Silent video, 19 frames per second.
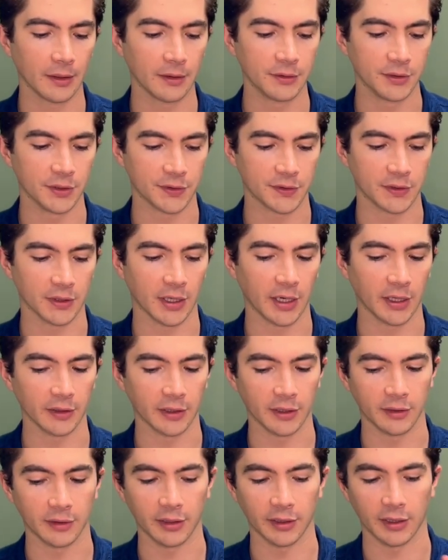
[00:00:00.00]
just to
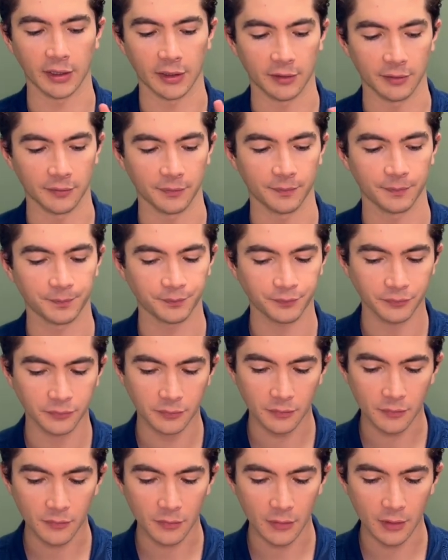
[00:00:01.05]
highlight again,
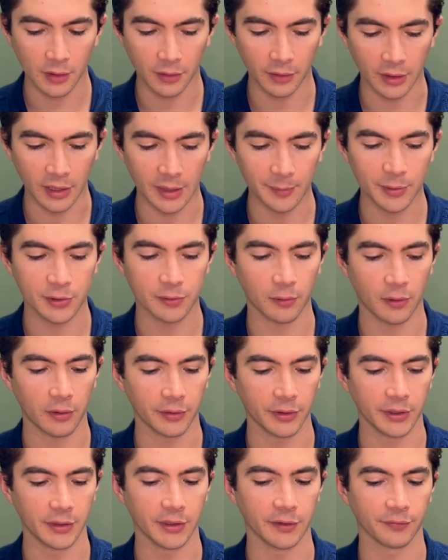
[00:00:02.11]
the image
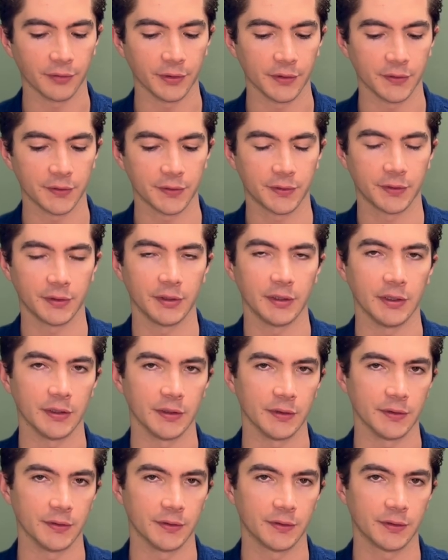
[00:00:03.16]
quality difference
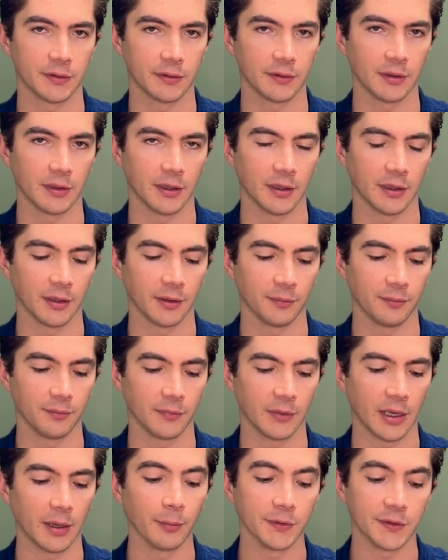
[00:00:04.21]
is,
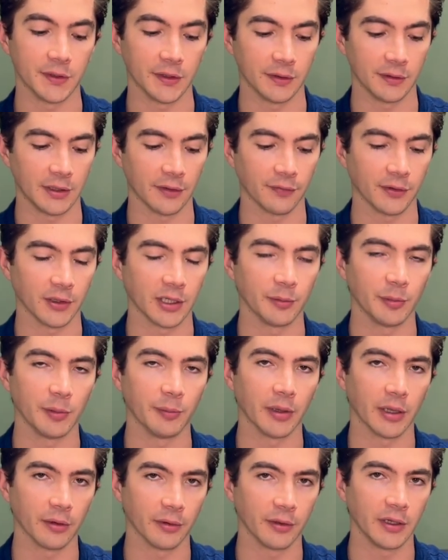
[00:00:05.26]
I would say, definitely going to be
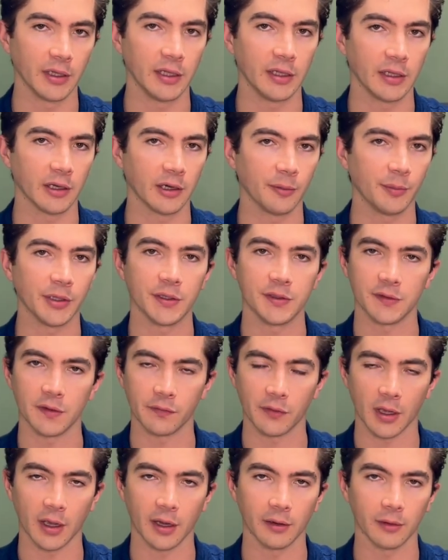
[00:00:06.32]
better in the EL because you have
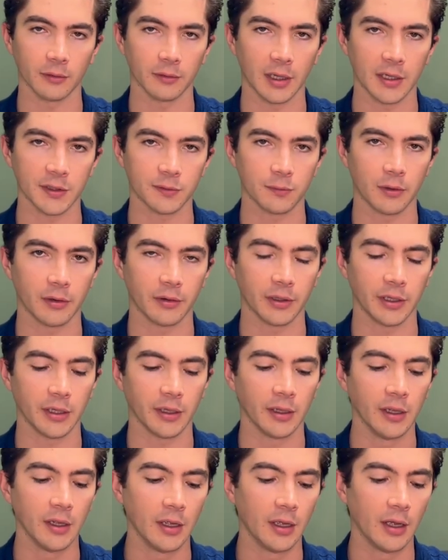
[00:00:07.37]
that higher glass quality.